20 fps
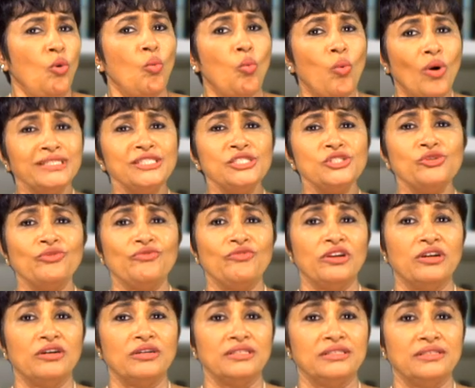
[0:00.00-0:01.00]
Once you've
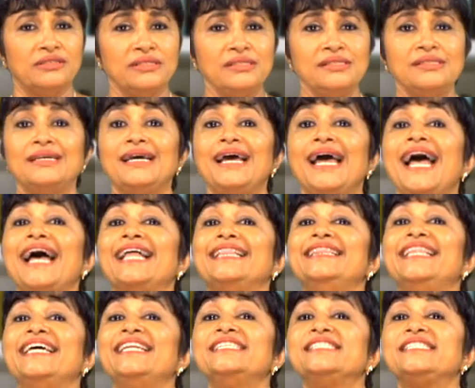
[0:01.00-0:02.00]
learned this,
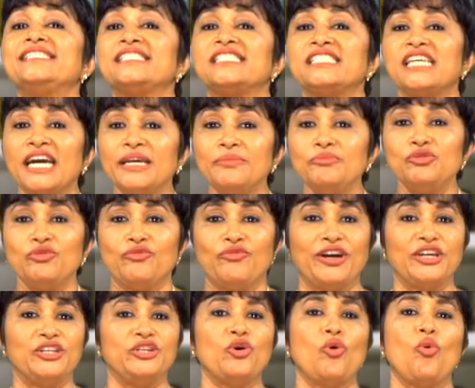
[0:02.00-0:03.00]
then it's time to
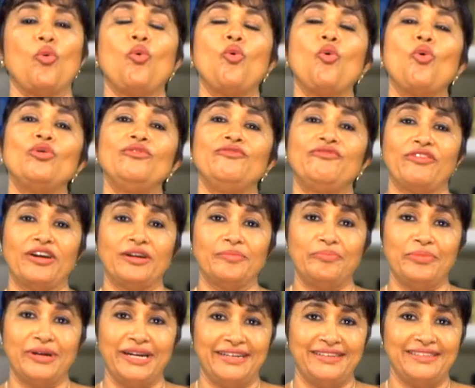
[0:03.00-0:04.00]
find your own fun
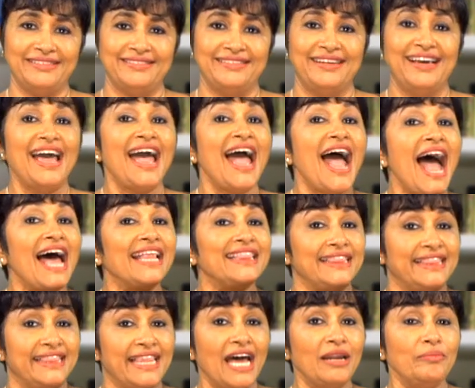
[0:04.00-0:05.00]
print.
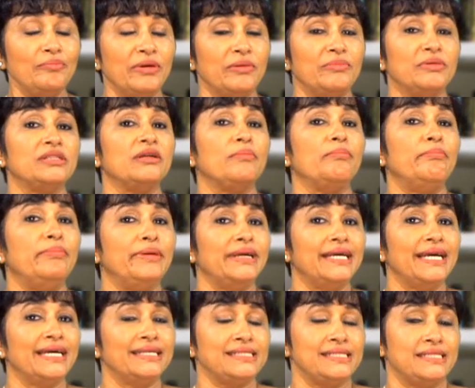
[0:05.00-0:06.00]
And that may be the
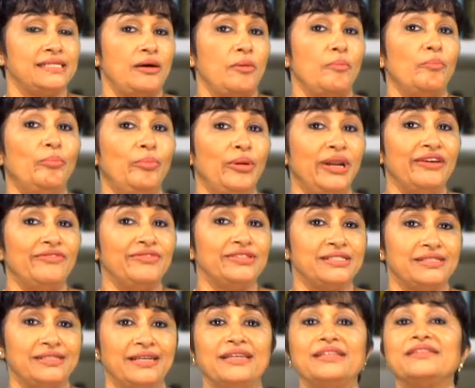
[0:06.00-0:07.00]
biggest,
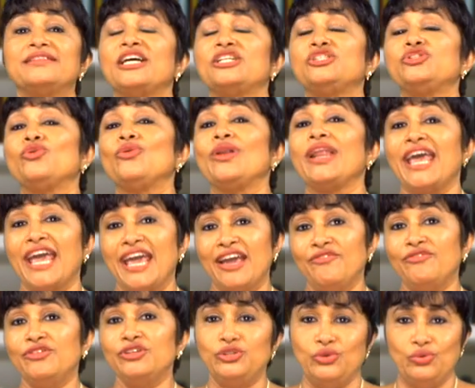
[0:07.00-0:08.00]
bravest thing that you'll
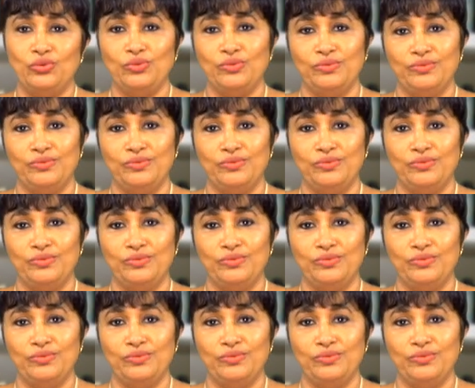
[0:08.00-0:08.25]
ever do.